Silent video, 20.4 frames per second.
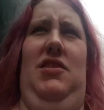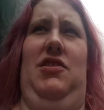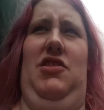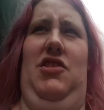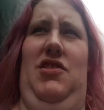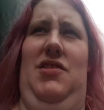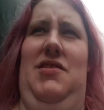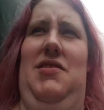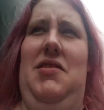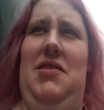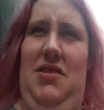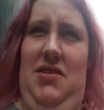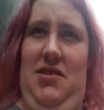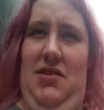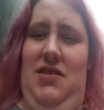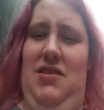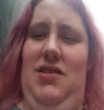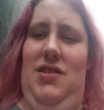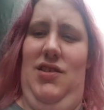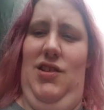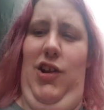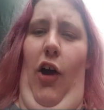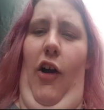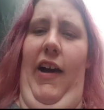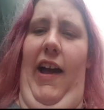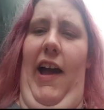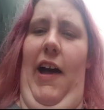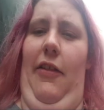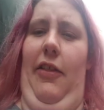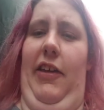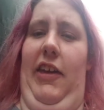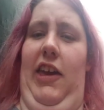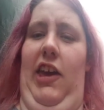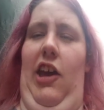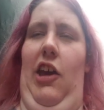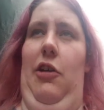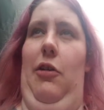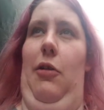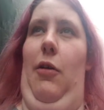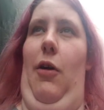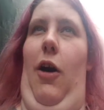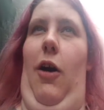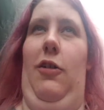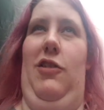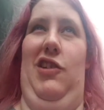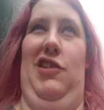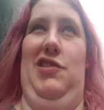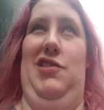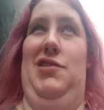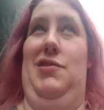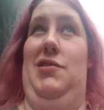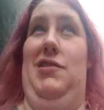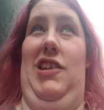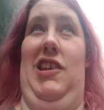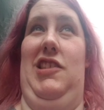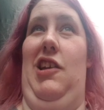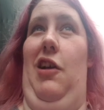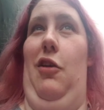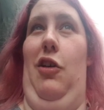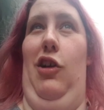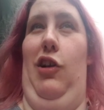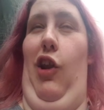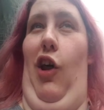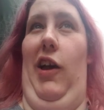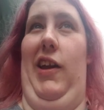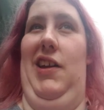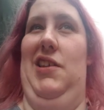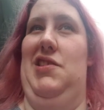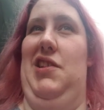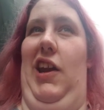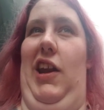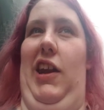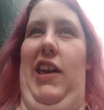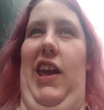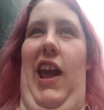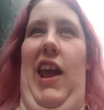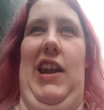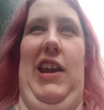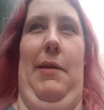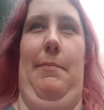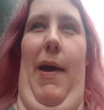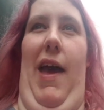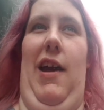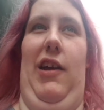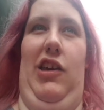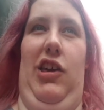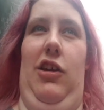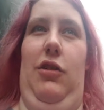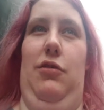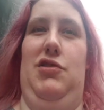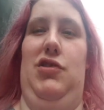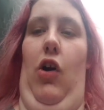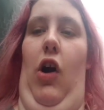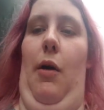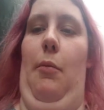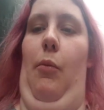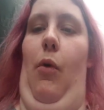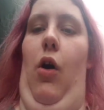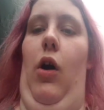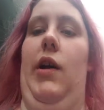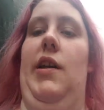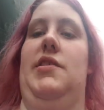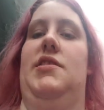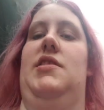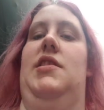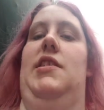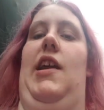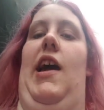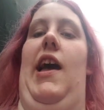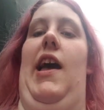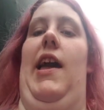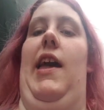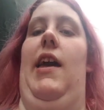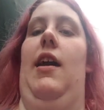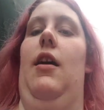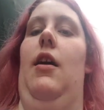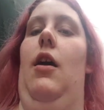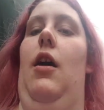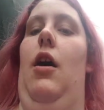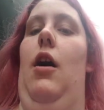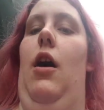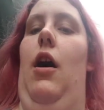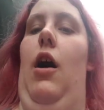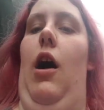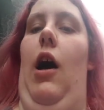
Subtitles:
best to just slog out the queue because it don't look like it's going to get any better queue time wise today.